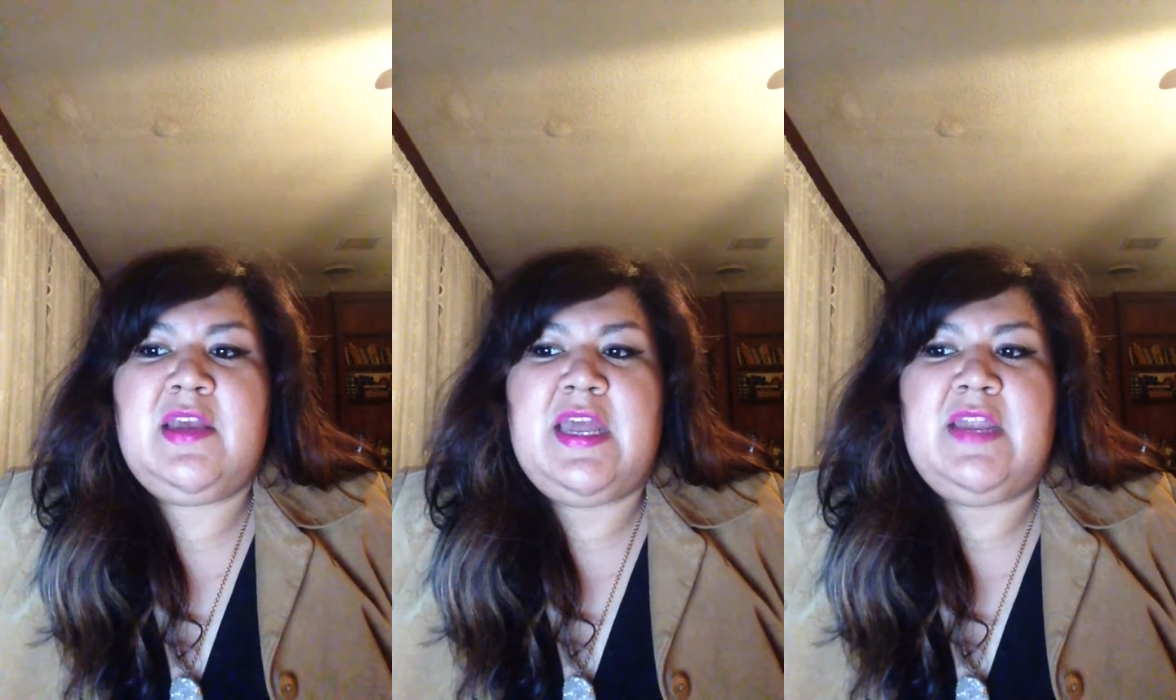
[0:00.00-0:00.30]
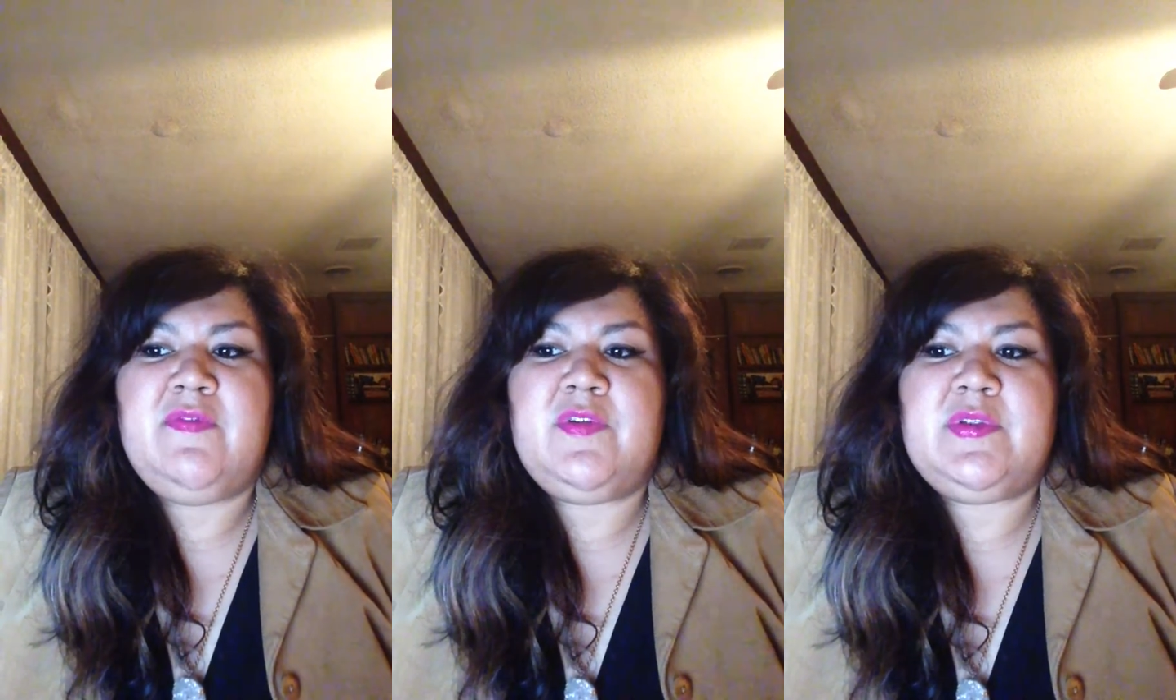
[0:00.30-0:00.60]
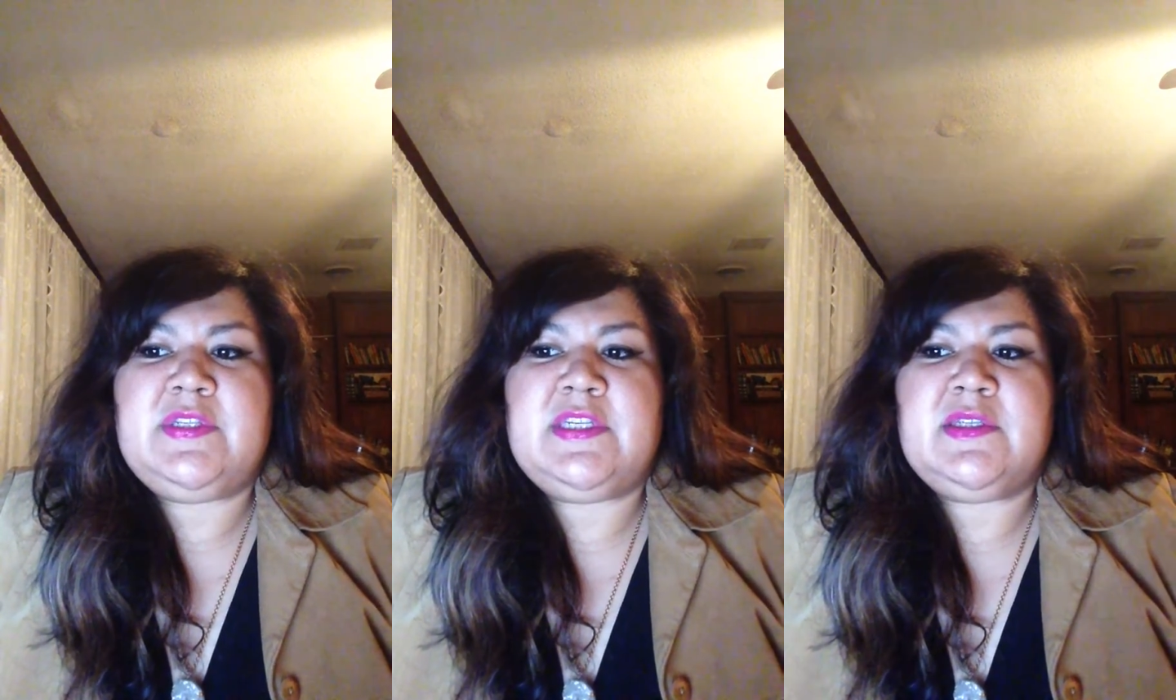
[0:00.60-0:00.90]
get
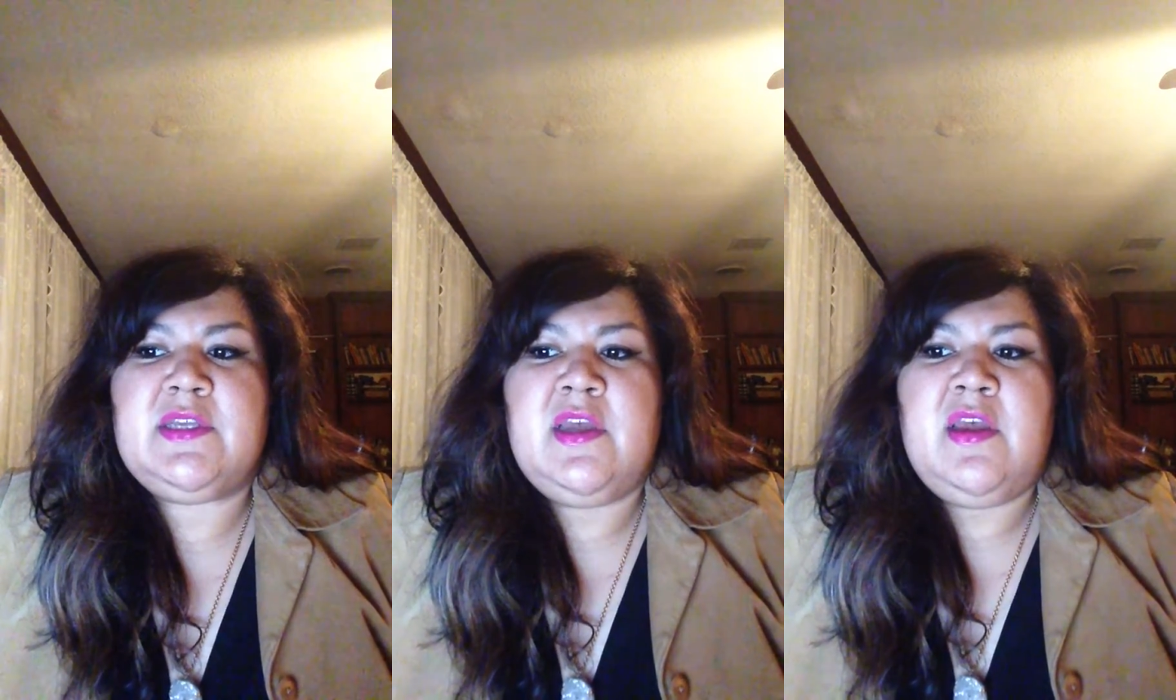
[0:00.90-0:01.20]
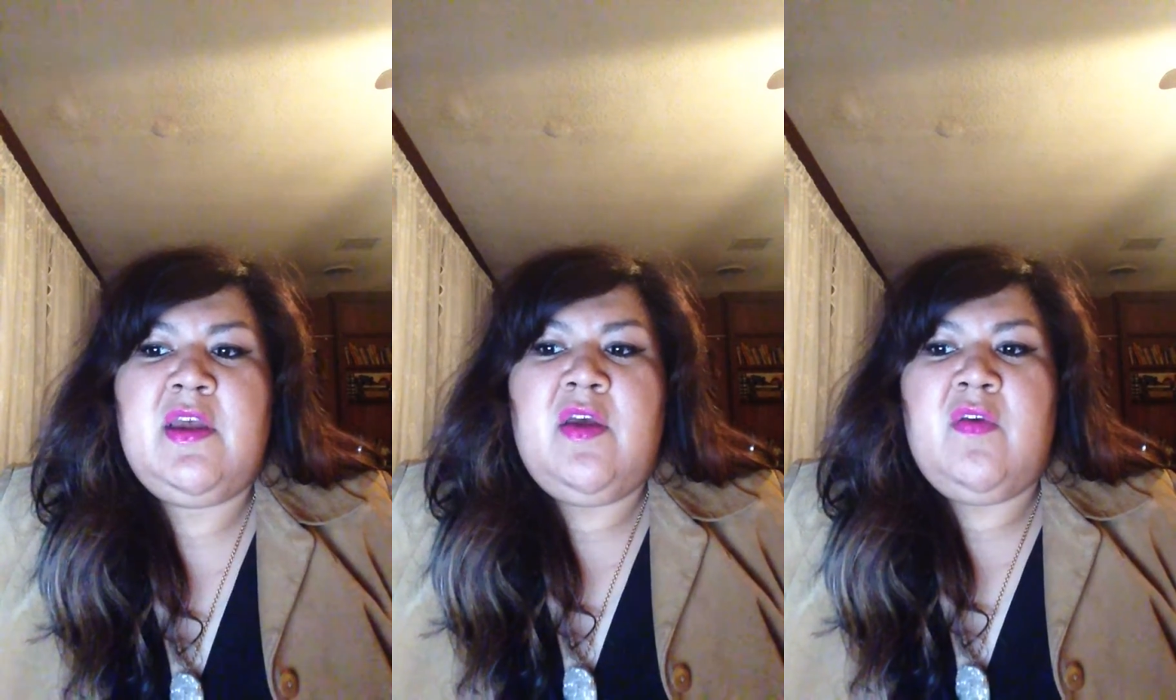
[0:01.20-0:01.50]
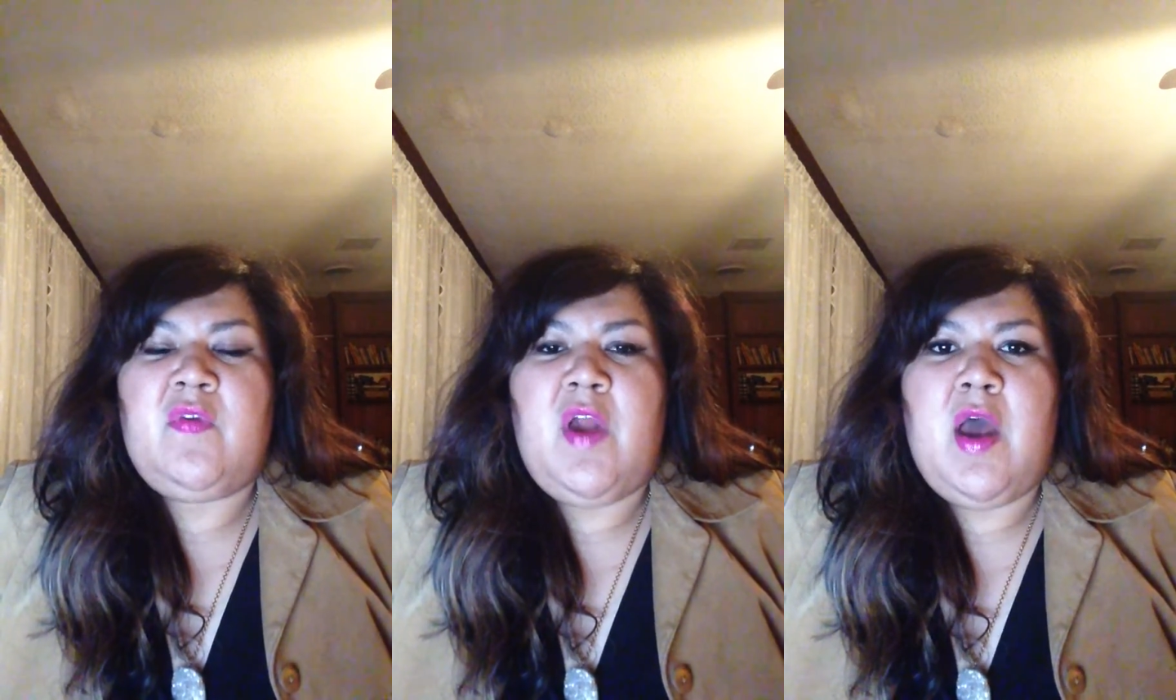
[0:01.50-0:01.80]
influences
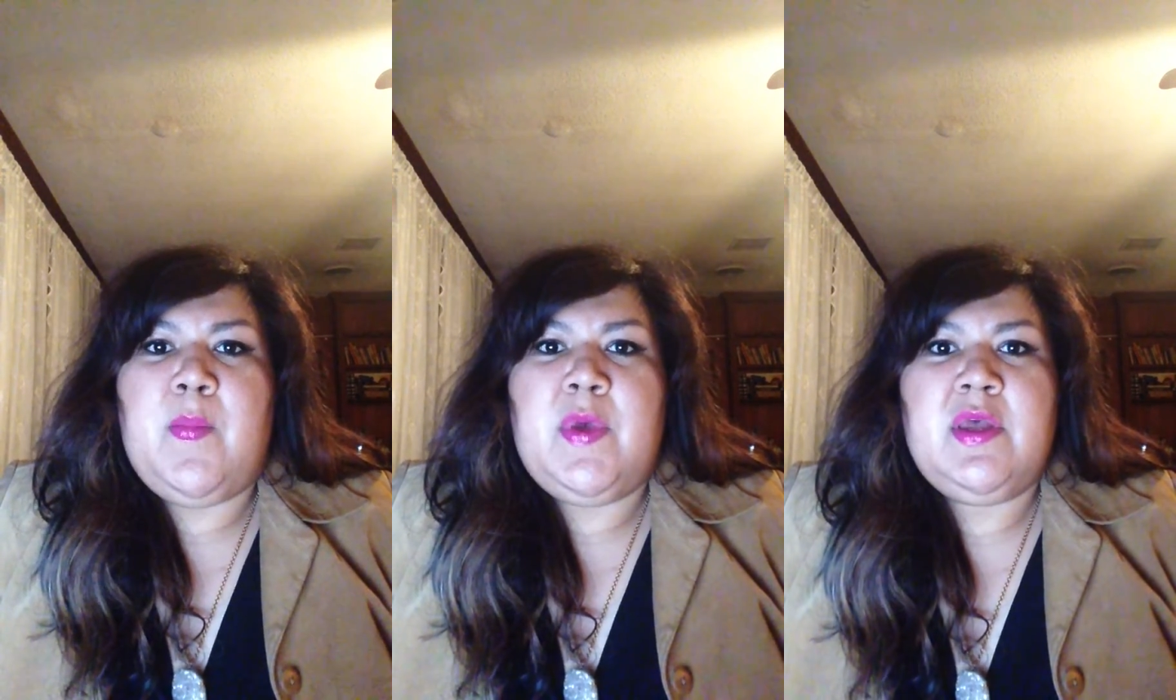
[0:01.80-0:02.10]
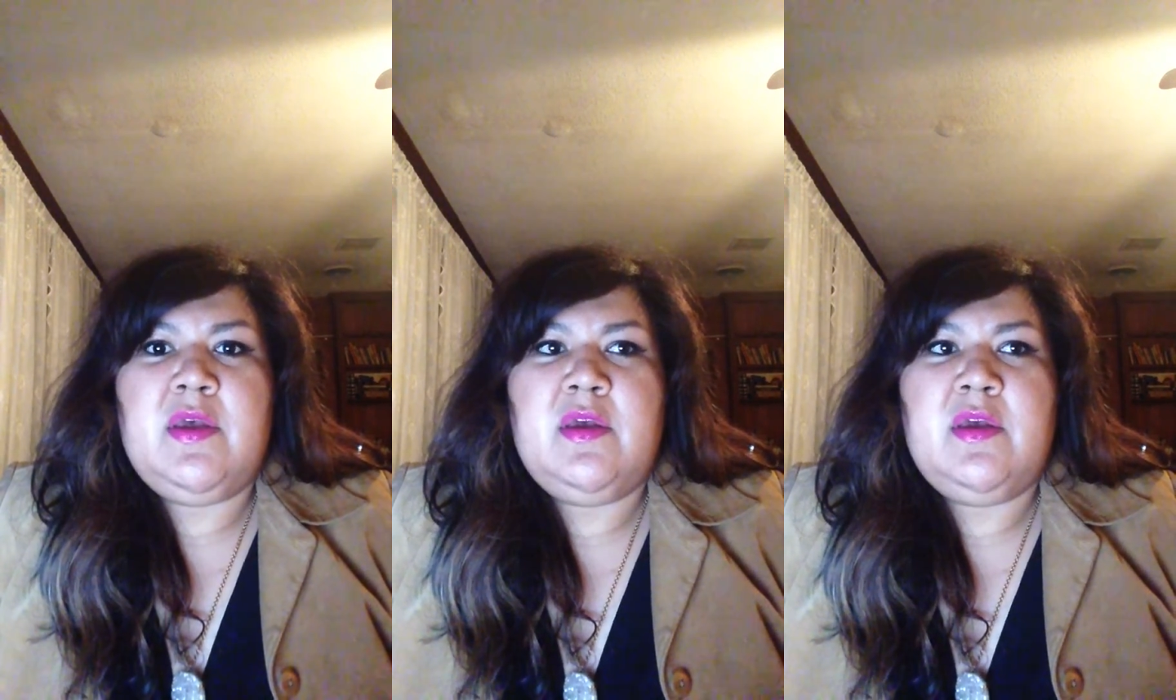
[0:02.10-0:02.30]
from